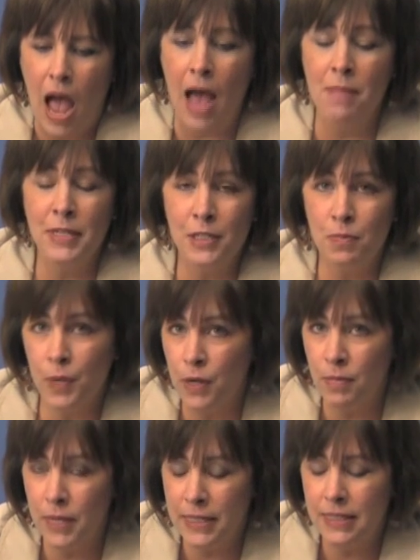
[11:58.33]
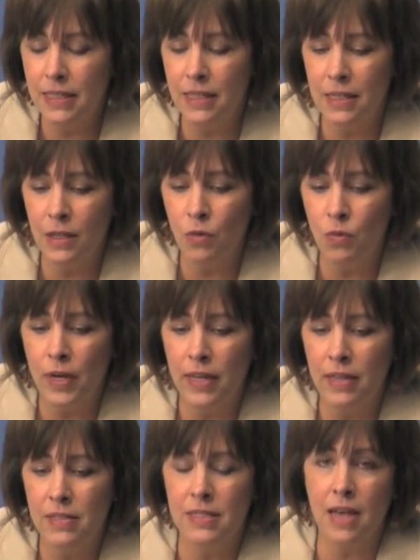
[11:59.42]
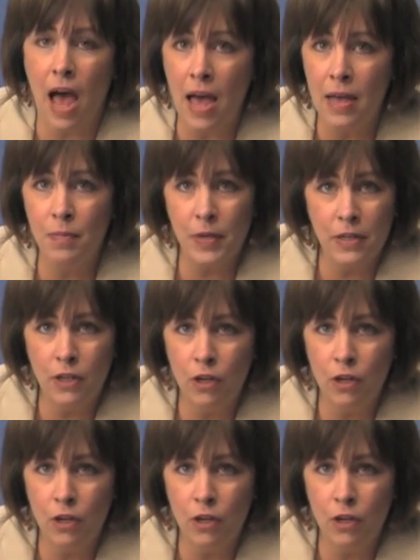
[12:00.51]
I'm experimenting with Skype in